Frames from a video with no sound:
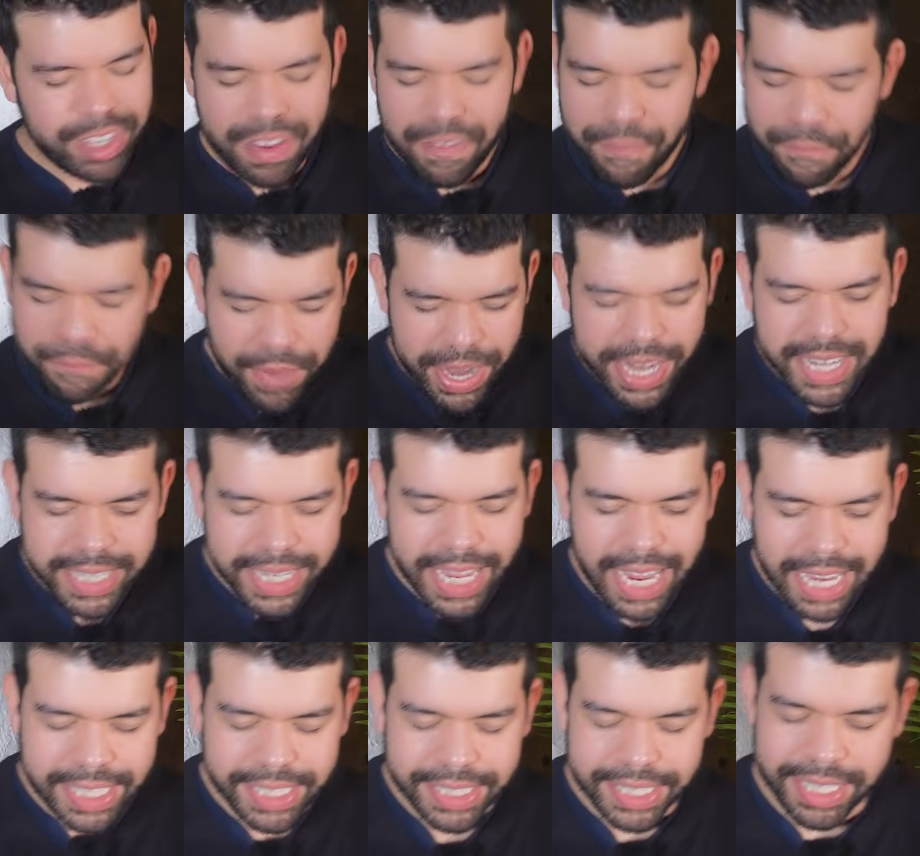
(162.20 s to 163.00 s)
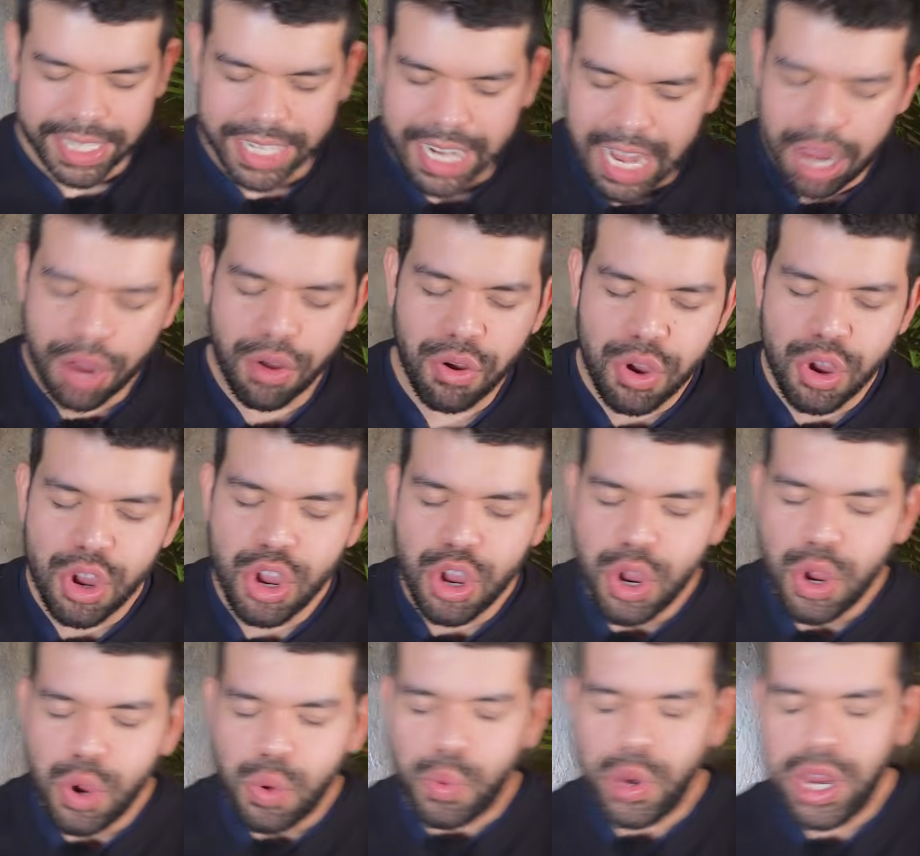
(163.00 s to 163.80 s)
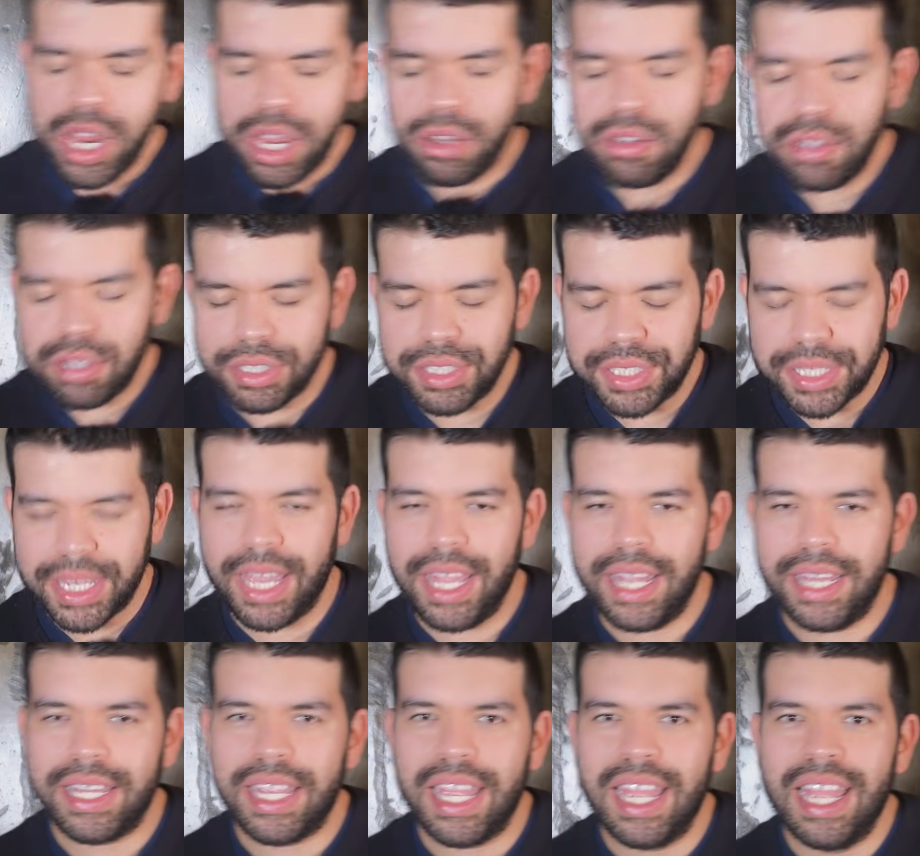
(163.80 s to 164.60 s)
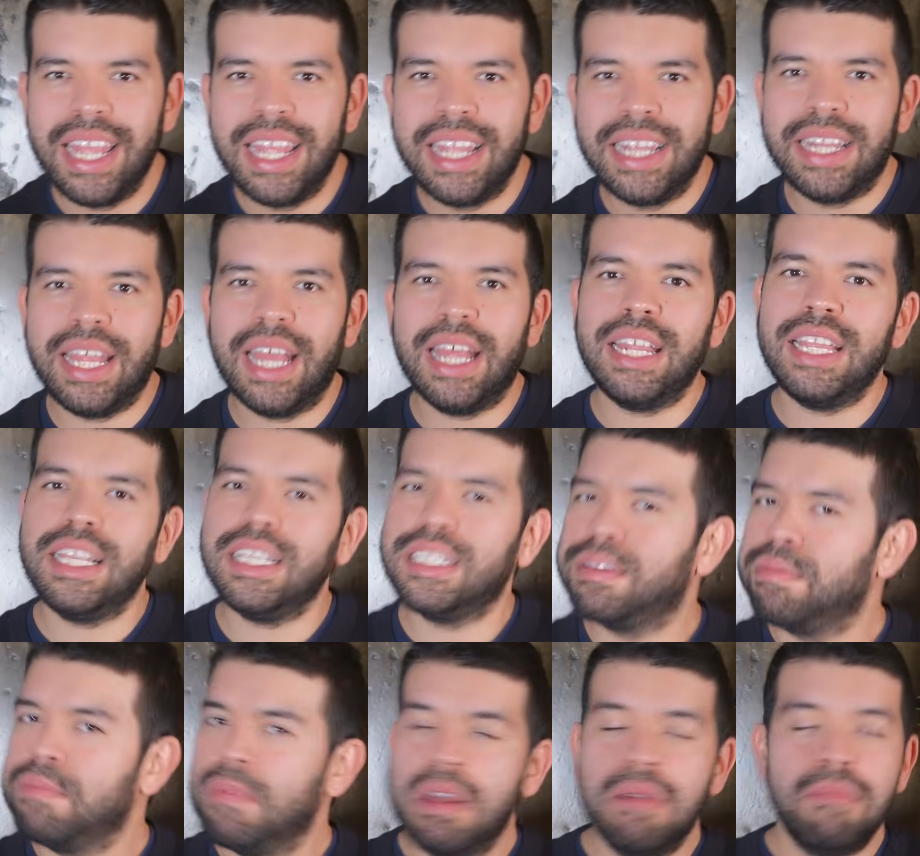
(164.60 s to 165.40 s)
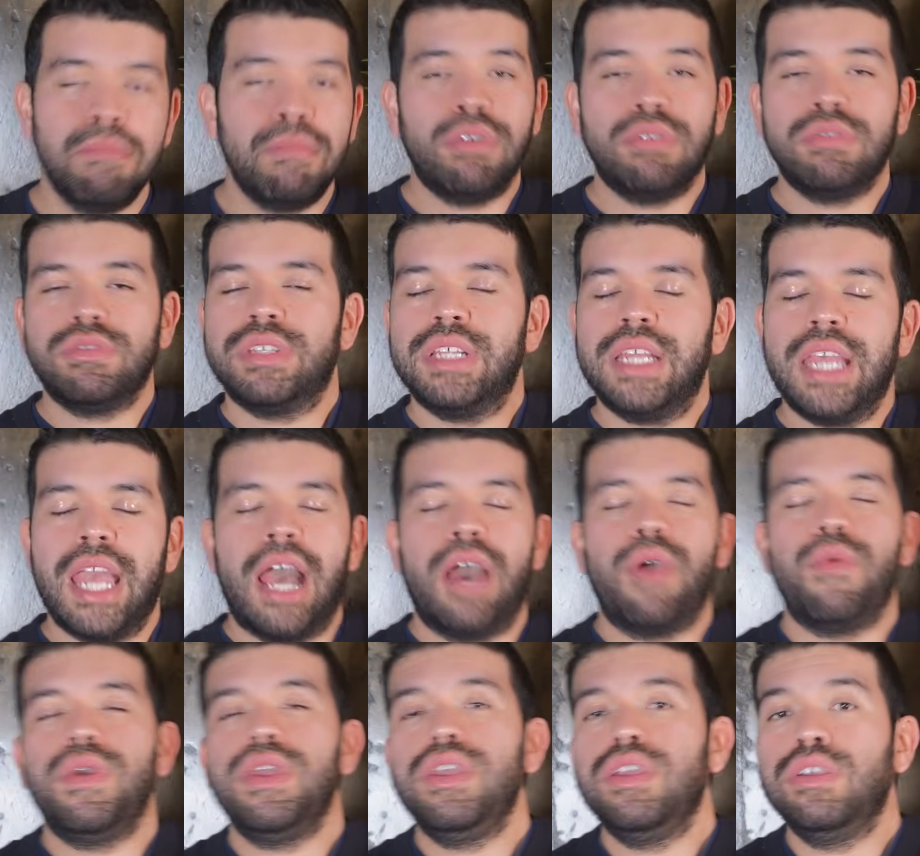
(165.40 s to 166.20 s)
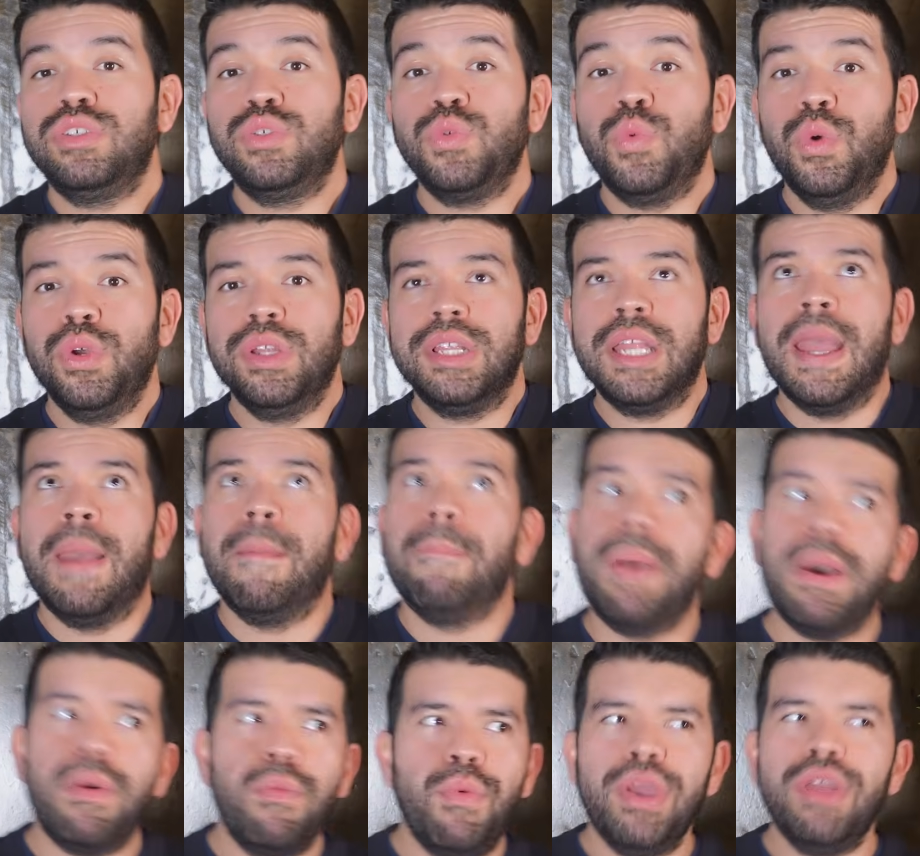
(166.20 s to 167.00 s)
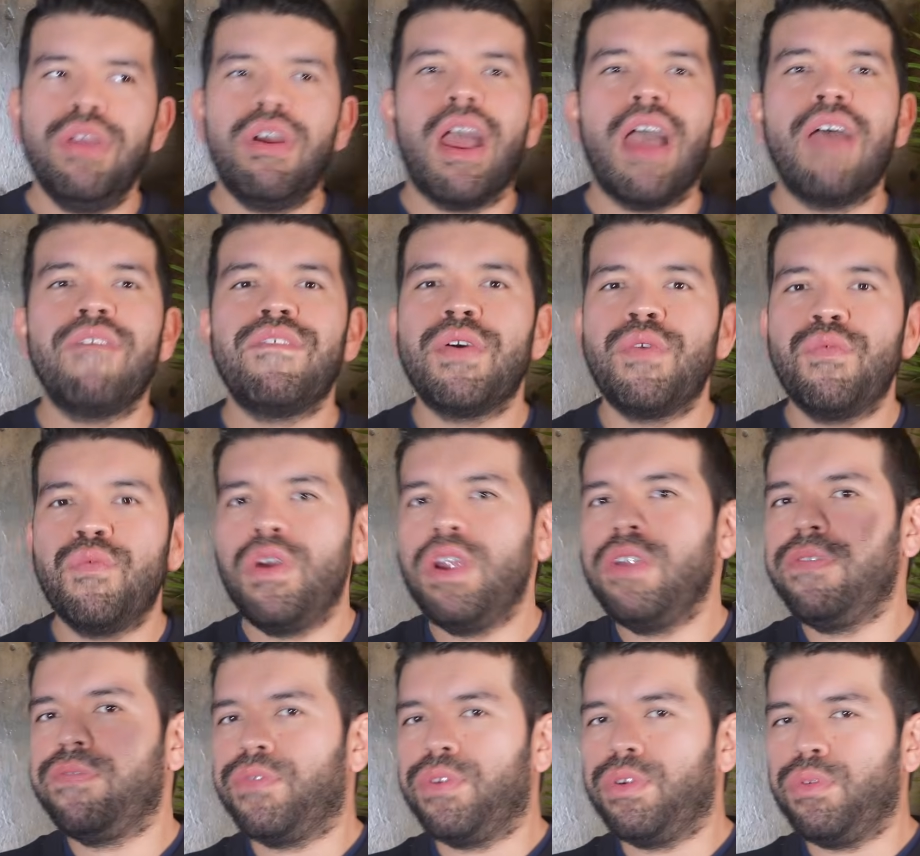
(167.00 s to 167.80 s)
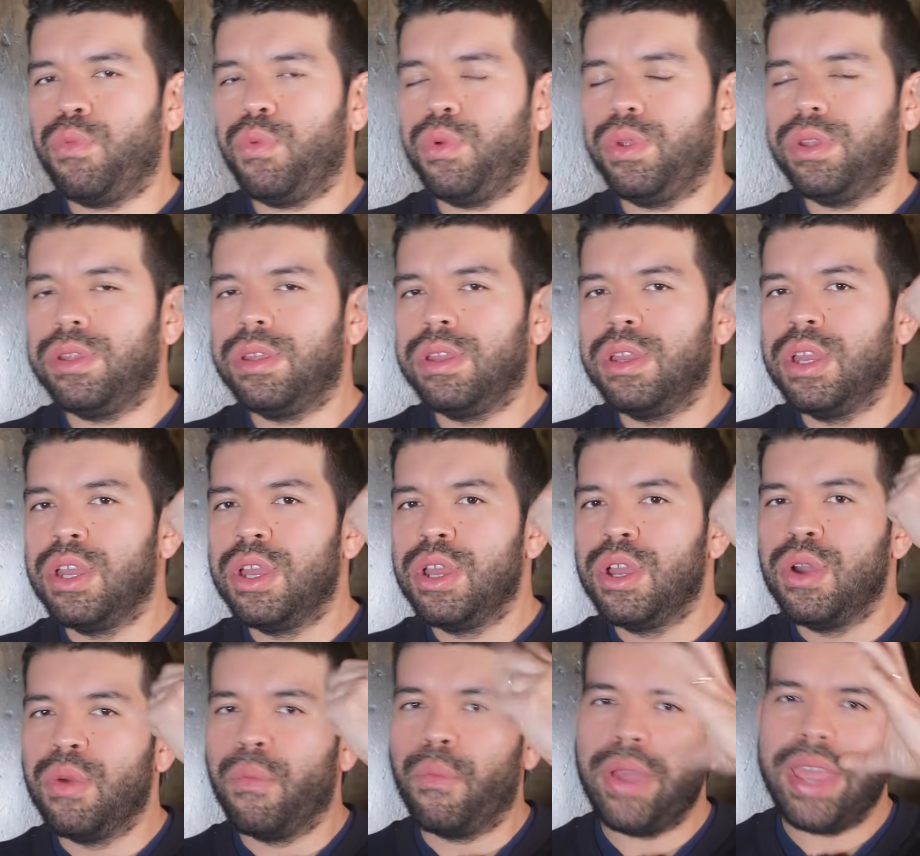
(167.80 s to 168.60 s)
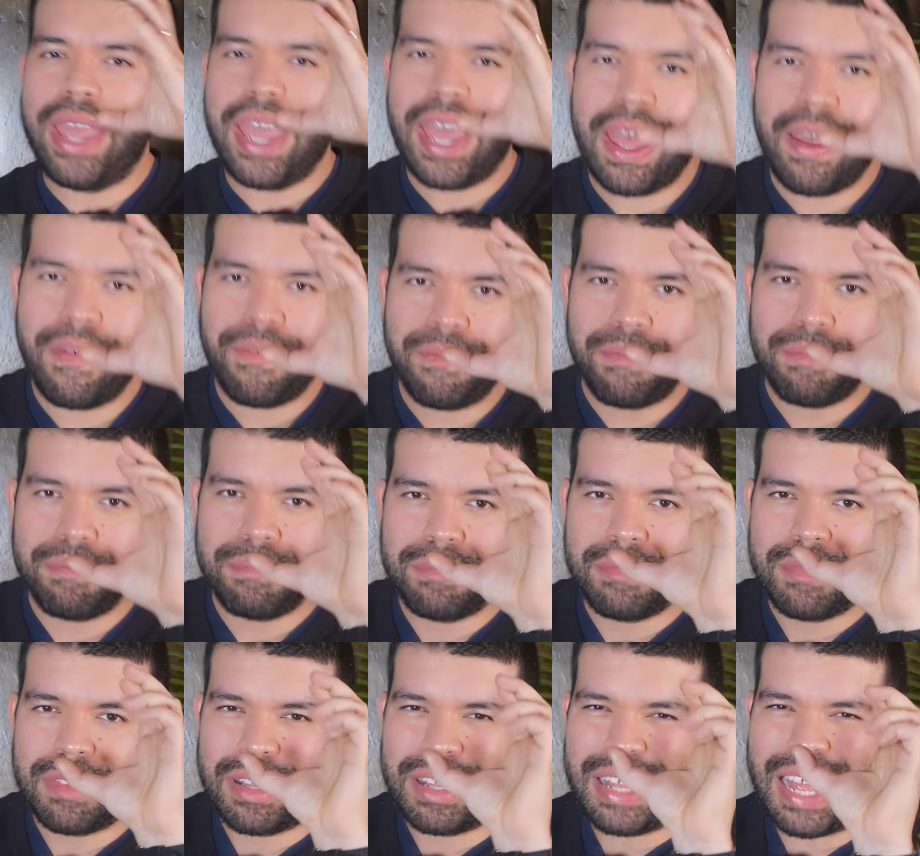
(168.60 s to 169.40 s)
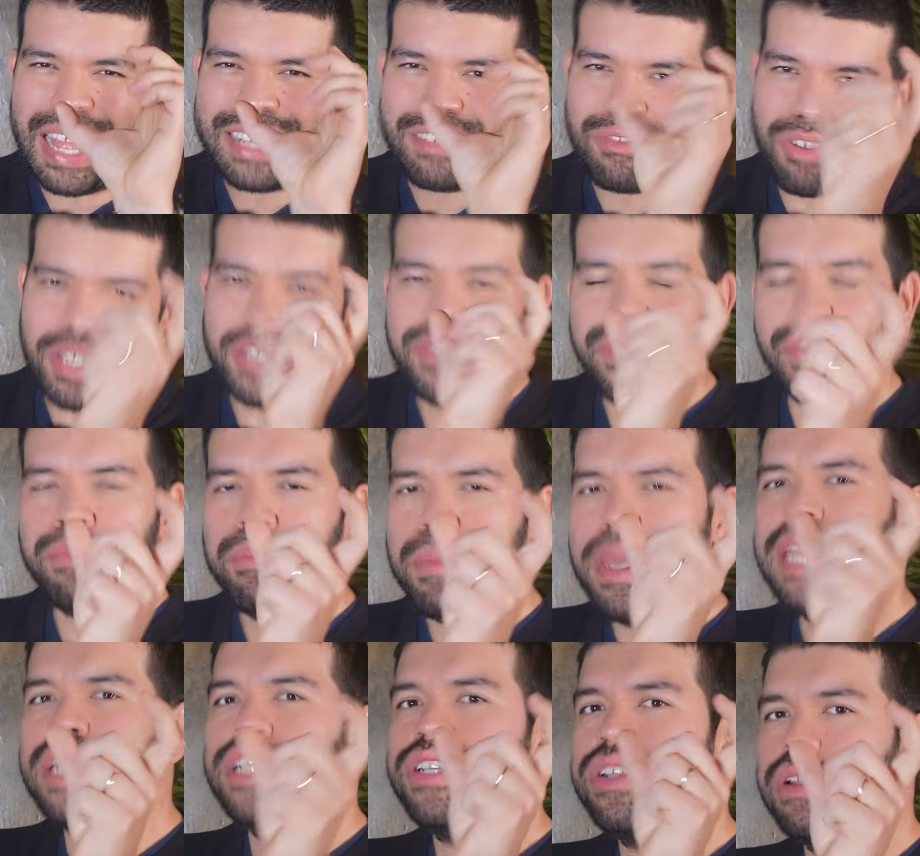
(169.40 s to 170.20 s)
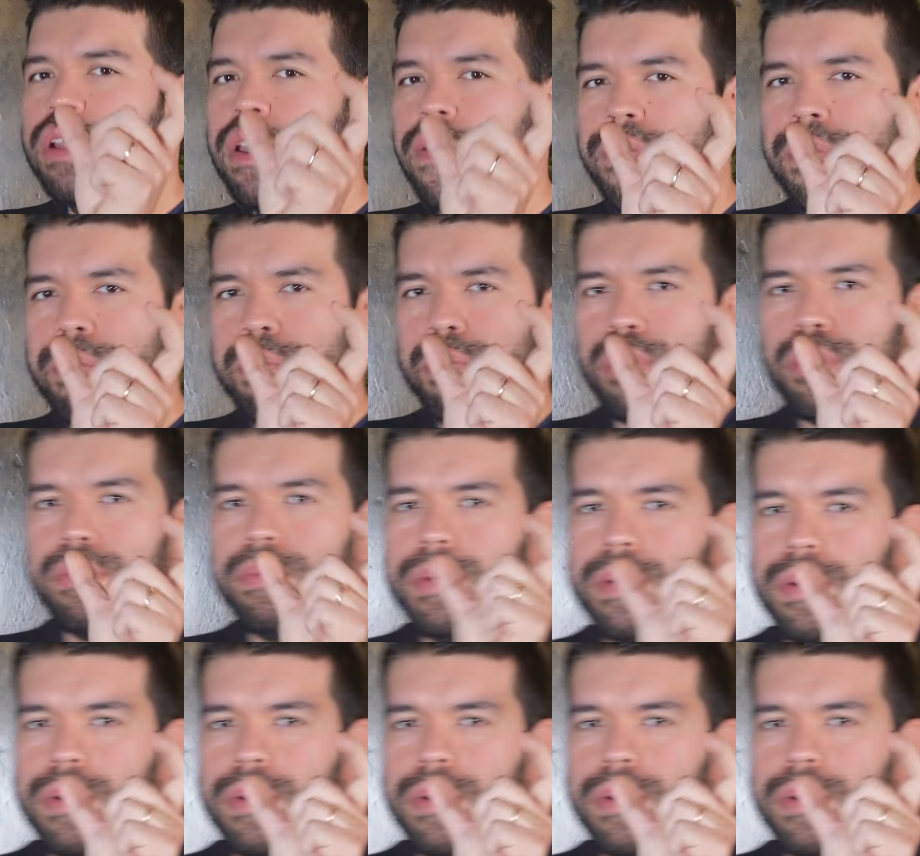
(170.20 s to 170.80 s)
Fantastic. Now, we understand that is mostly how we use would, but we don't have a word for would. We have a transformation of the verb.